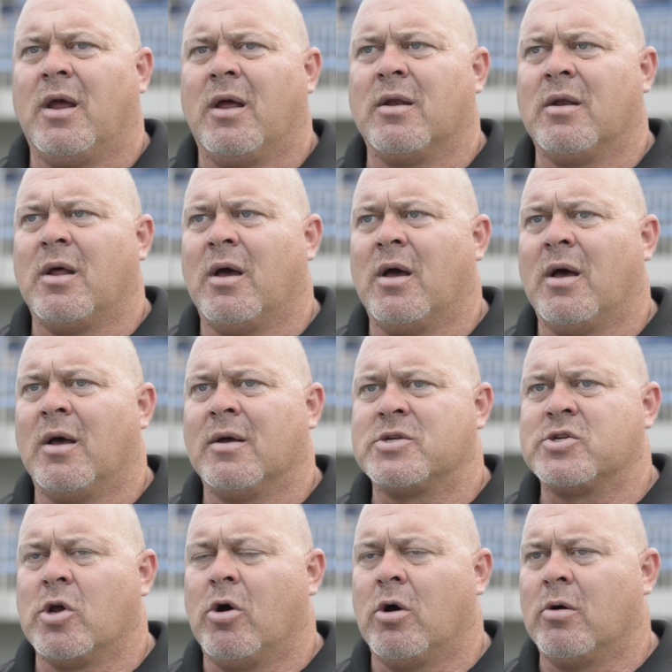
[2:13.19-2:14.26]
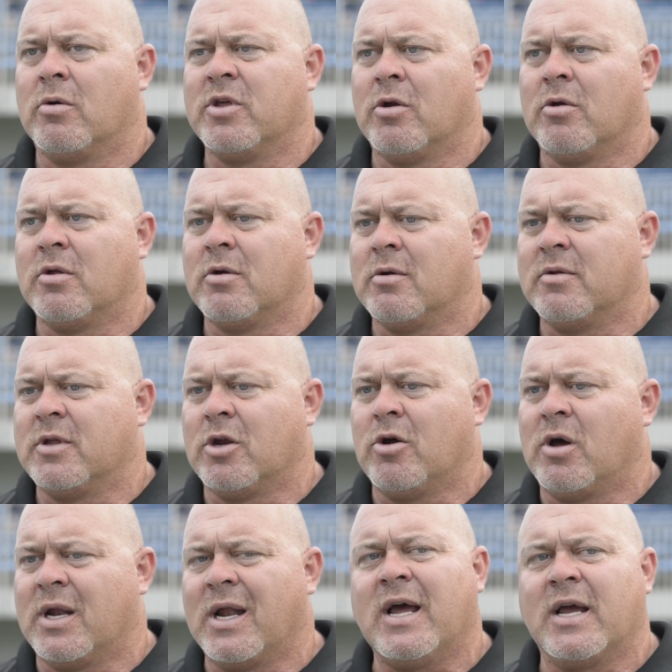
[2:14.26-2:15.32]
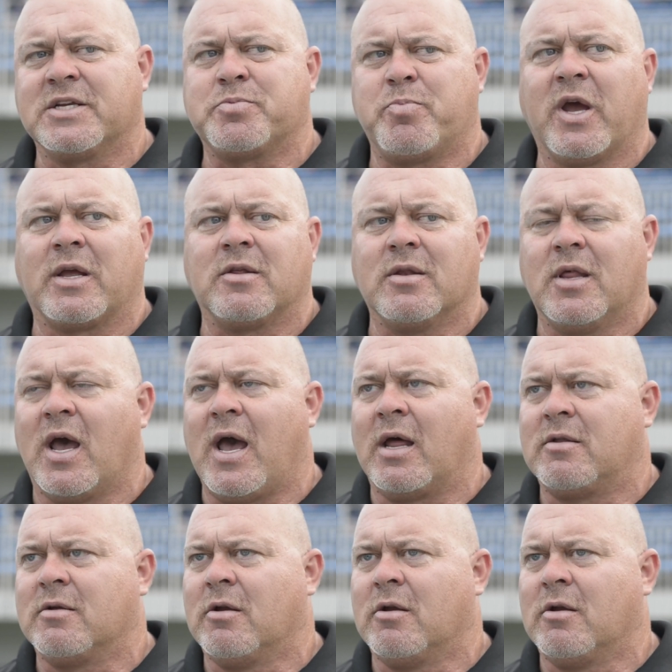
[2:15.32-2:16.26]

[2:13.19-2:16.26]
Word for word: And uh, so, you know, they're, you know, I expected that.